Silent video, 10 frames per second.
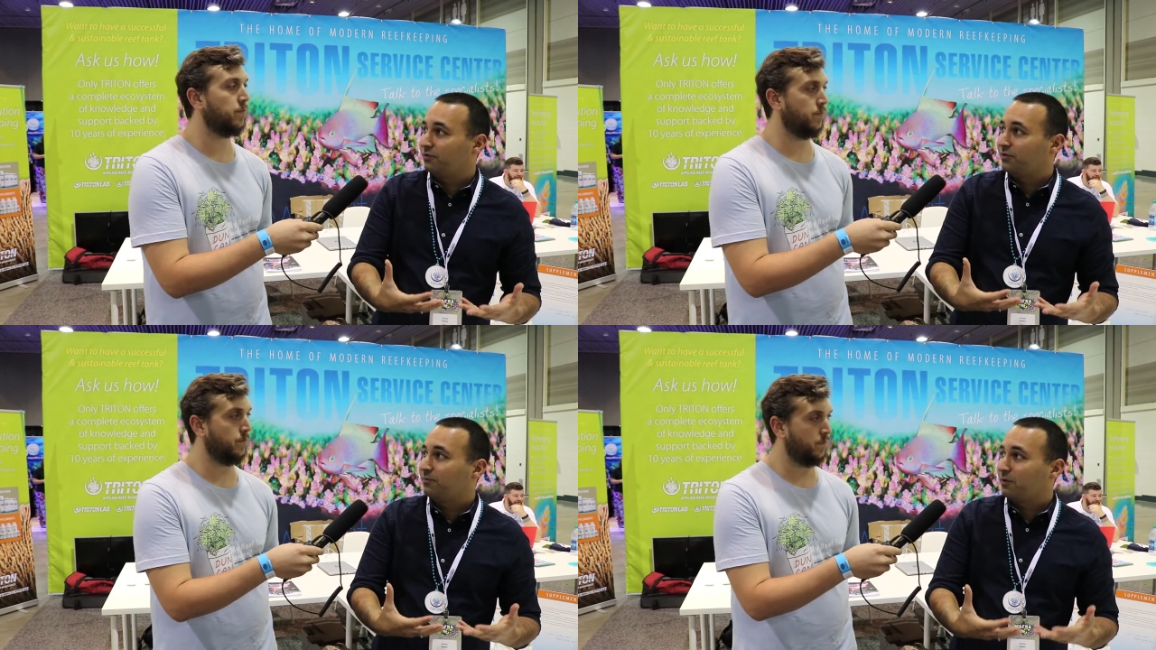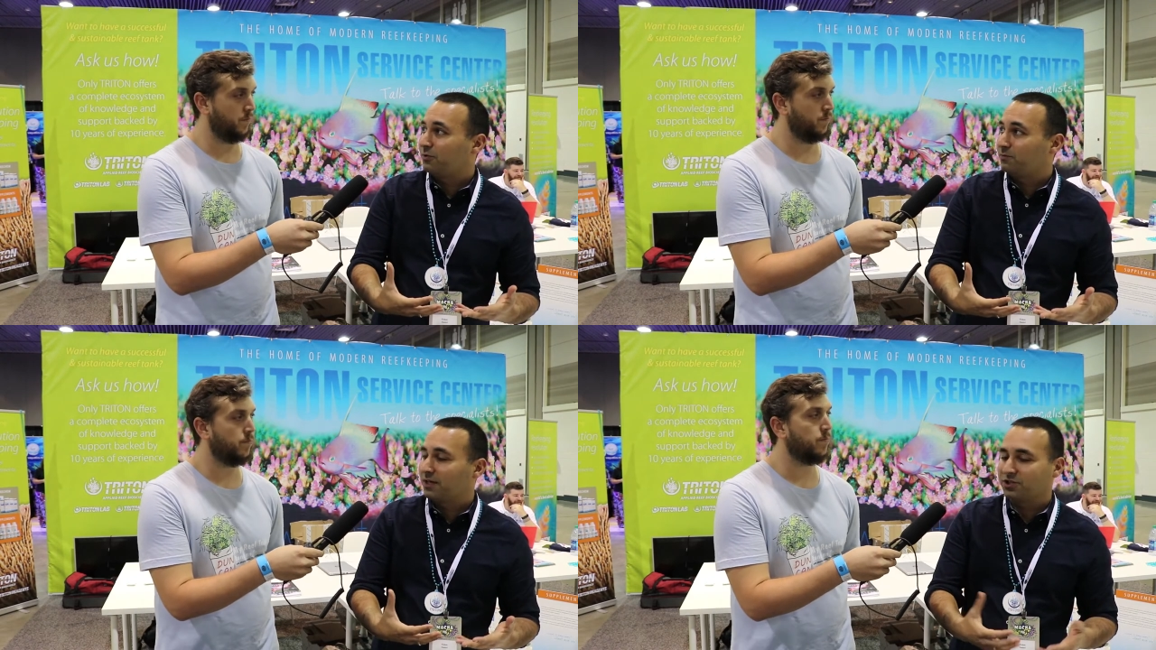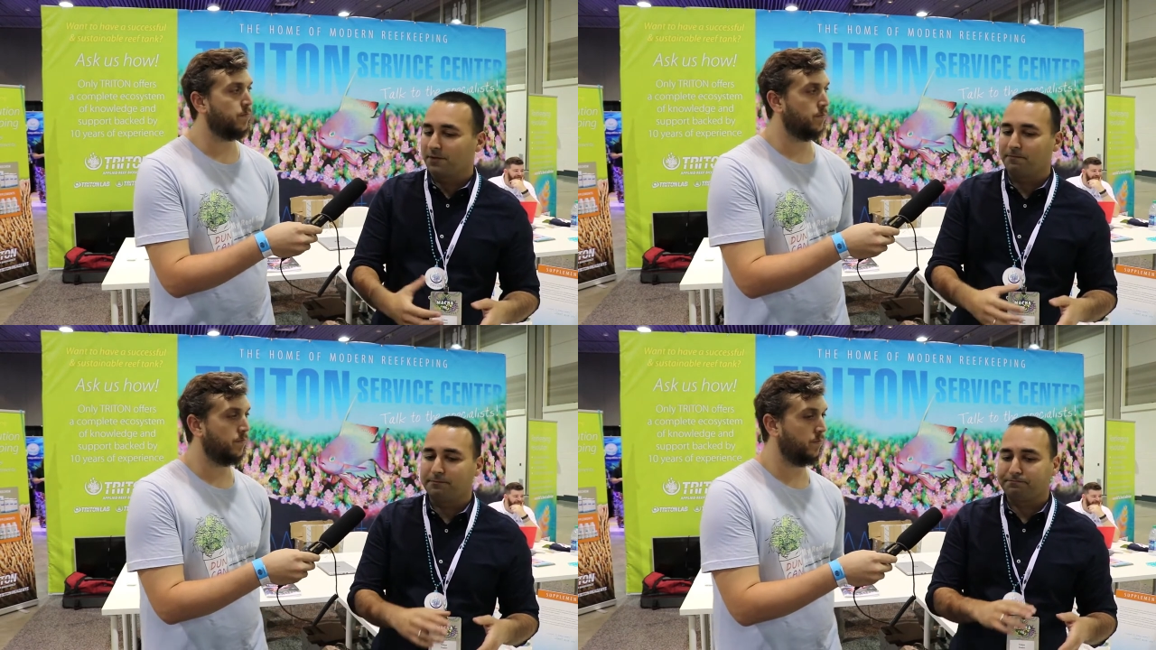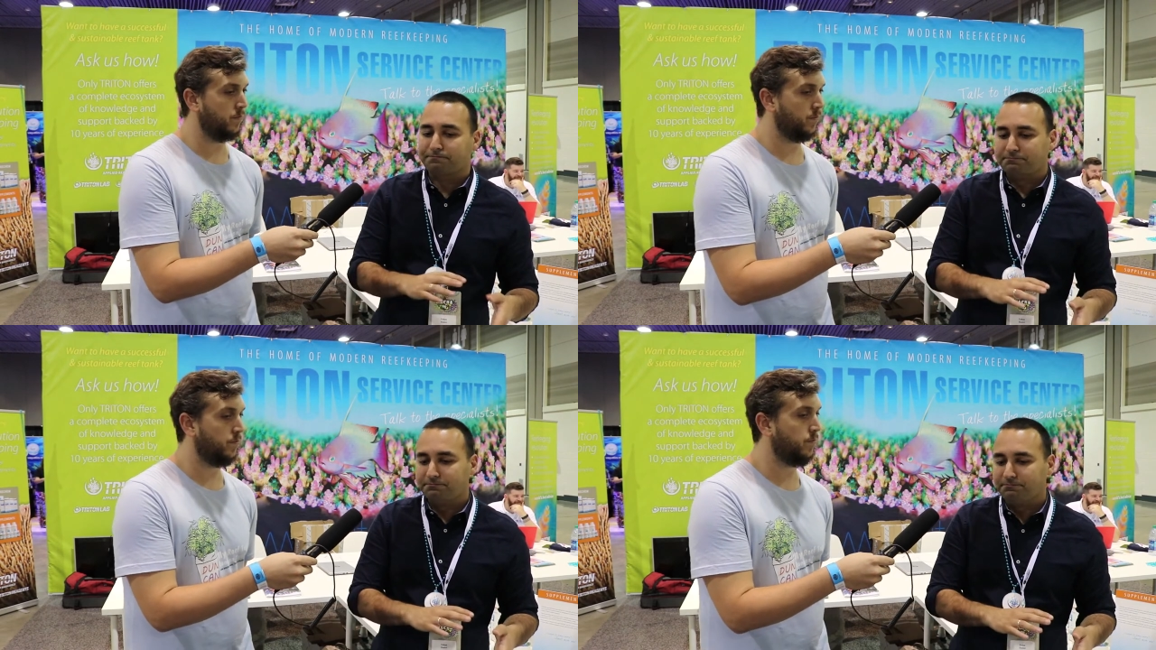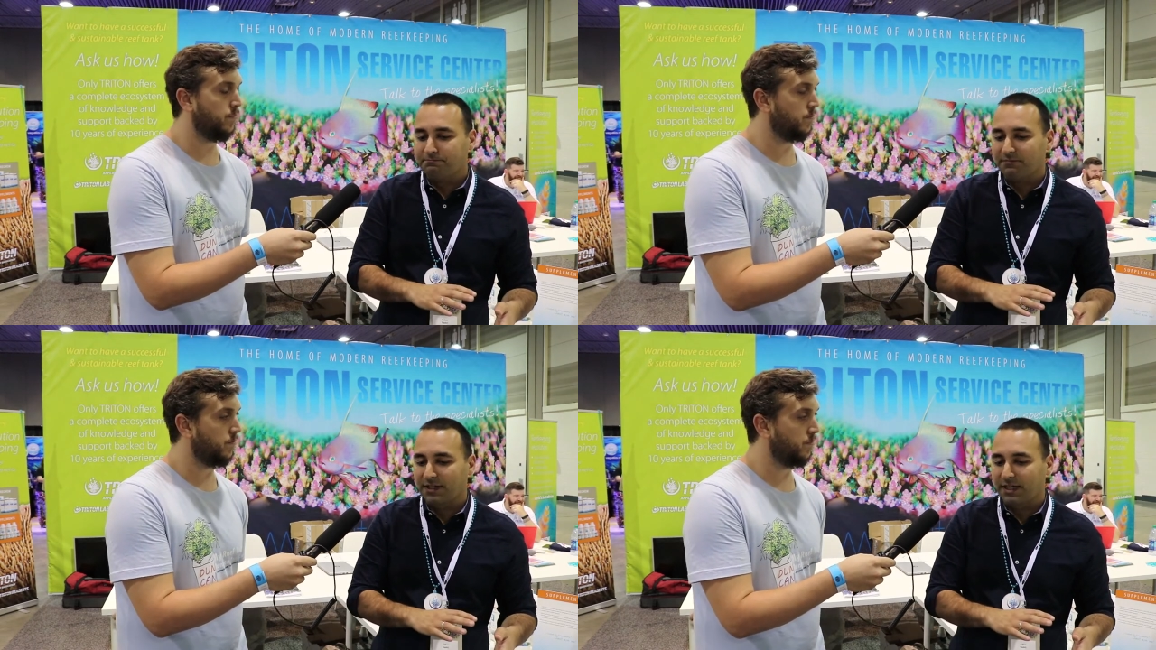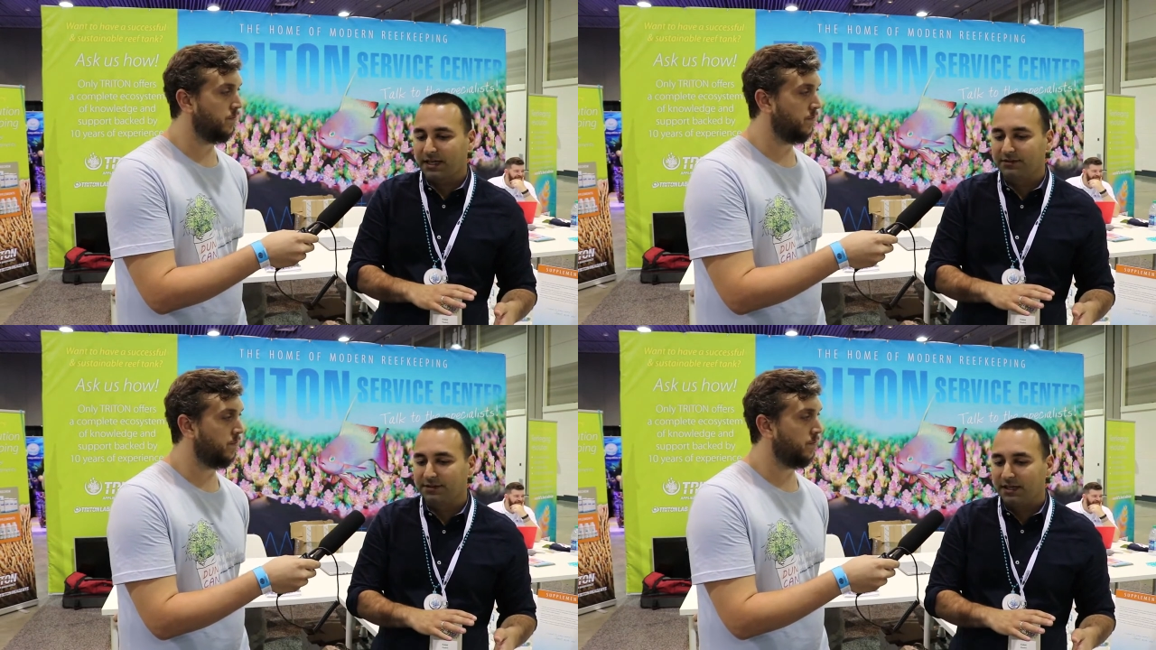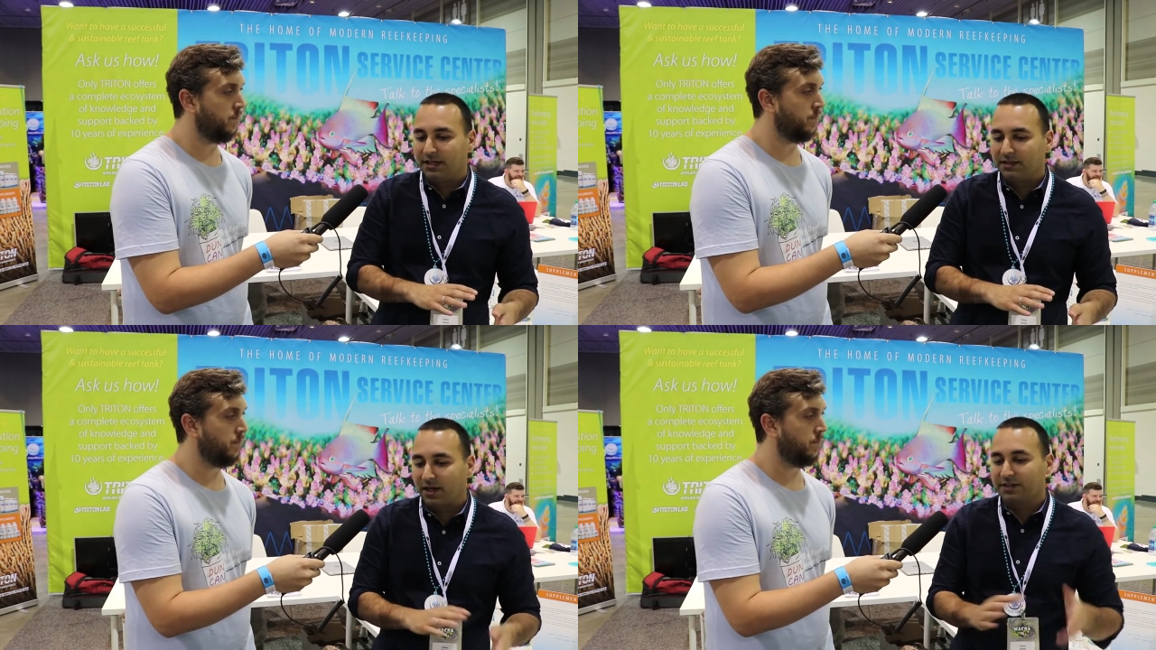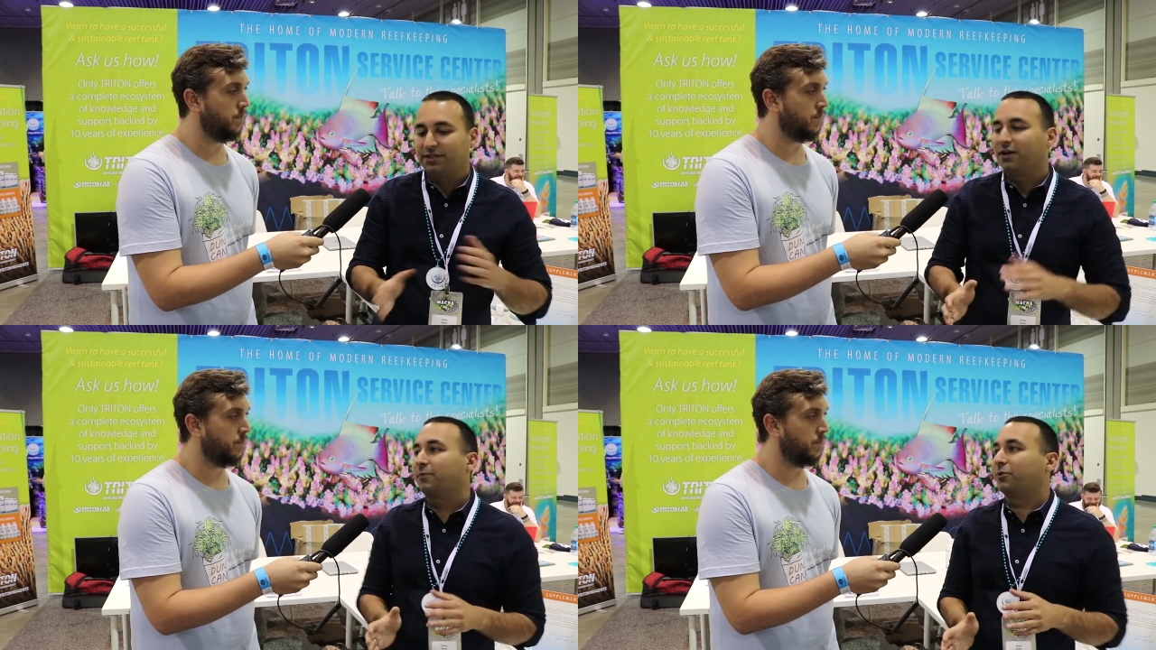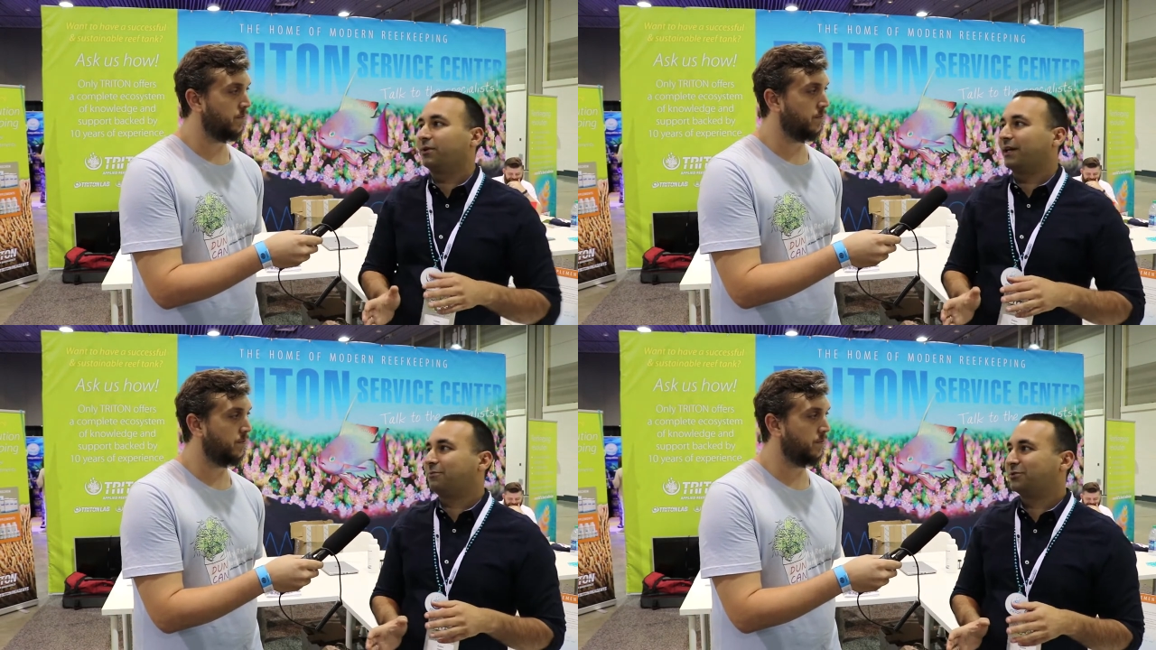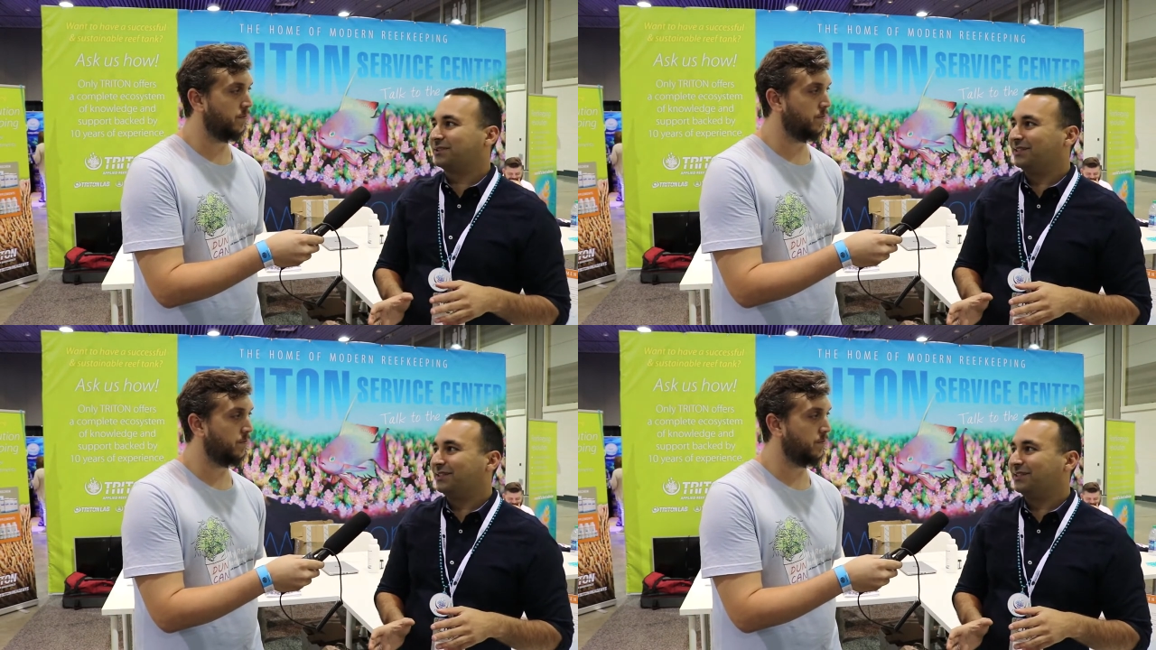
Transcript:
Speaker 1: reef keeper would measure, and 99.8%